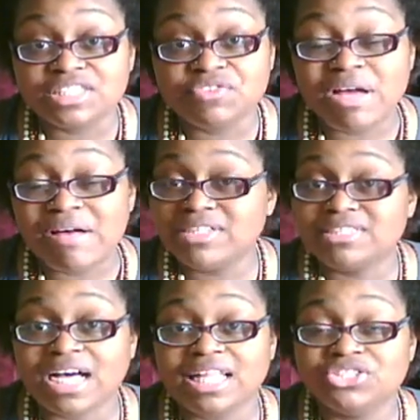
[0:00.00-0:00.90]
If you have a
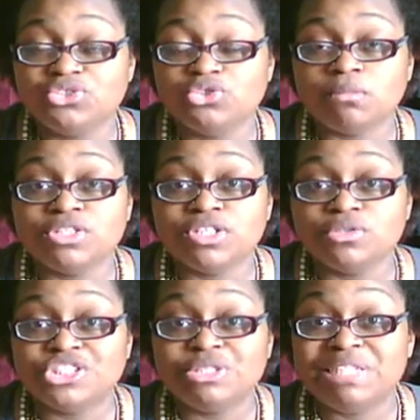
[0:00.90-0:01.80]
stylist you normally go
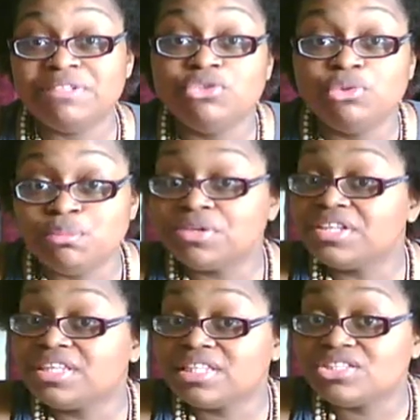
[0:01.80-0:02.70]
to, even if you put
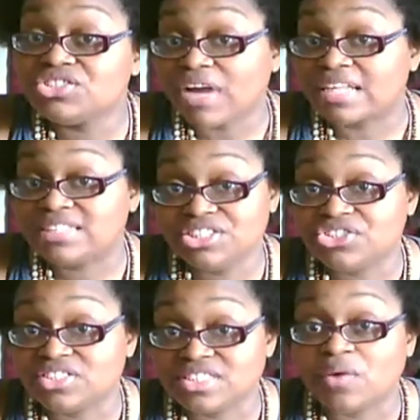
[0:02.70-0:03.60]
the tracks in
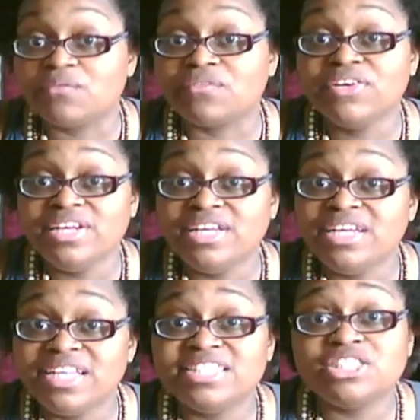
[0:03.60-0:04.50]
yourself,
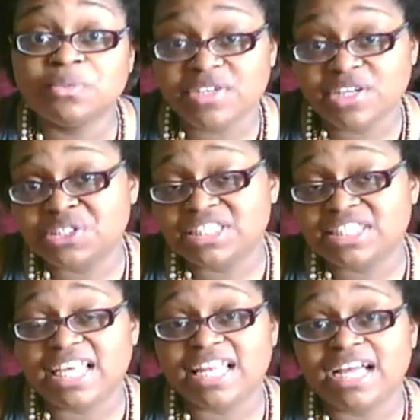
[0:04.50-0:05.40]
get someone else to
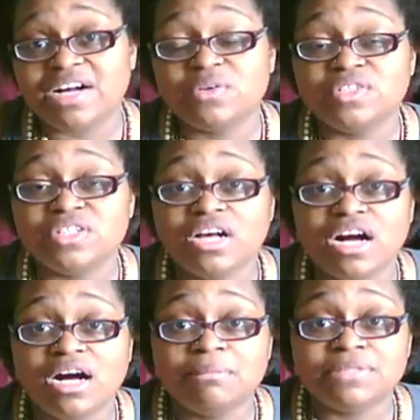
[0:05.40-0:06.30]
take it out,
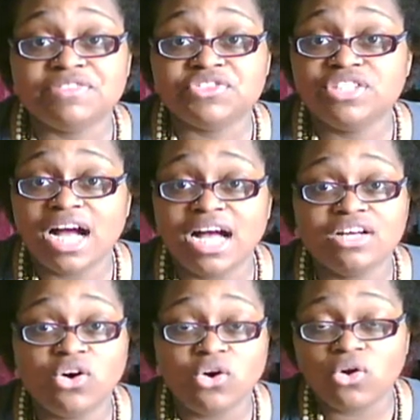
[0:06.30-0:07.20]
if you're not
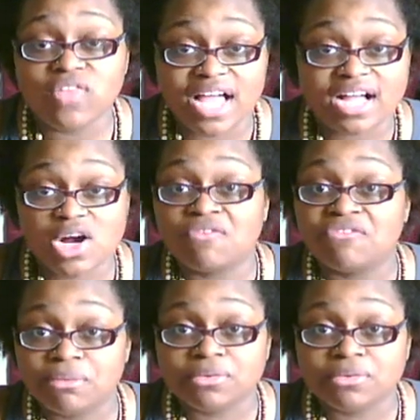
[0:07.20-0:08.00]
all that comfortable.